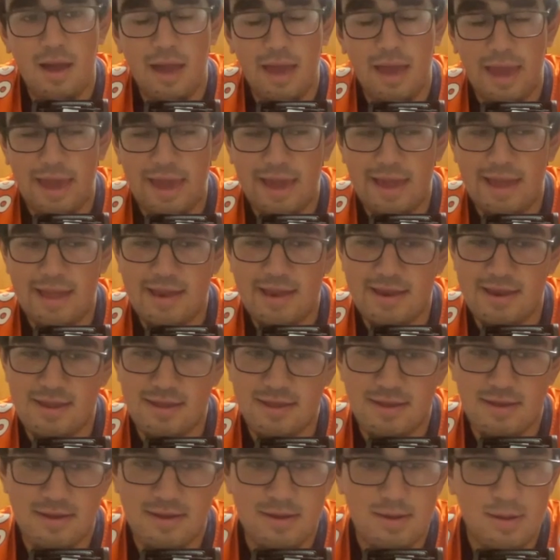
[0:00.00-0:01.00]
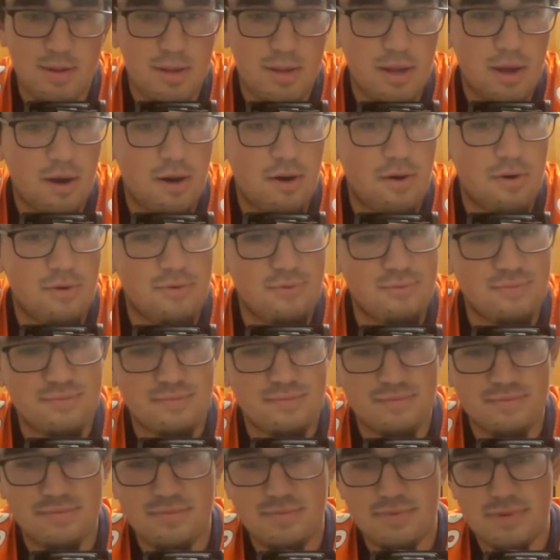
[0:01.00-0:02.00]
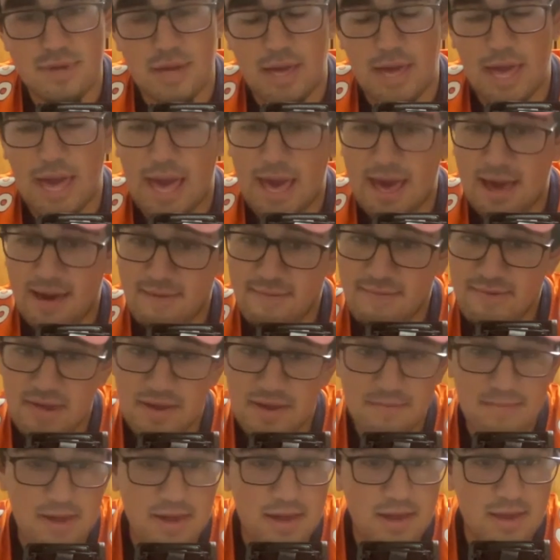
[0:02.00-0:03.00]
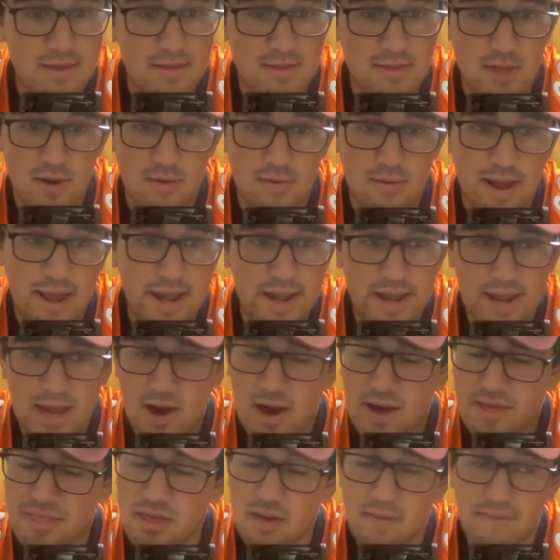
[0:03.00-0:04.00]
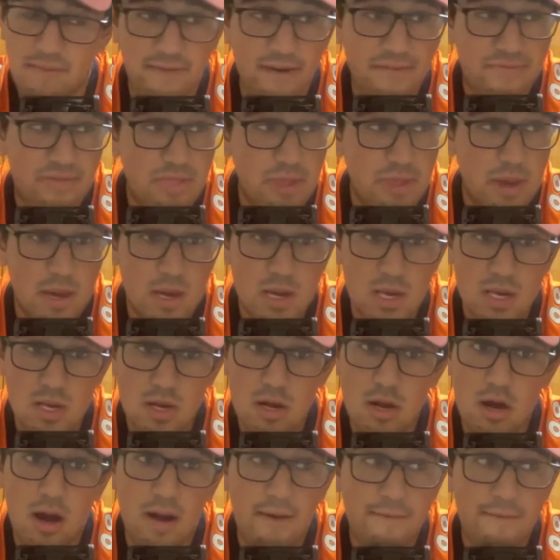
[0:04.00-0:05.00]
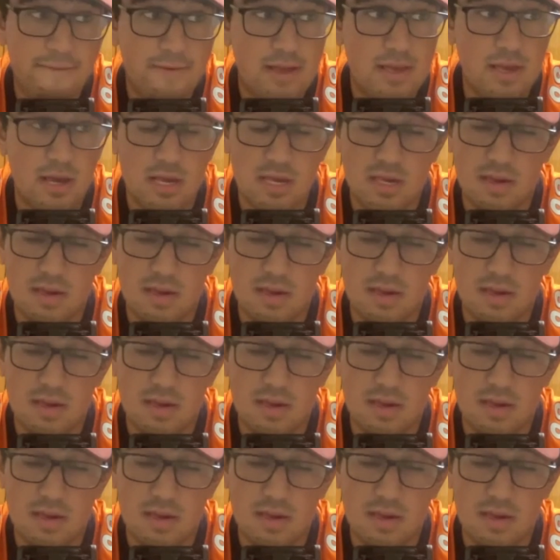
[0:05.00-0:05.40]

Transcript: and you know the Cavs. I mean, they're right now I think fifth in the Eastern Conference. They're a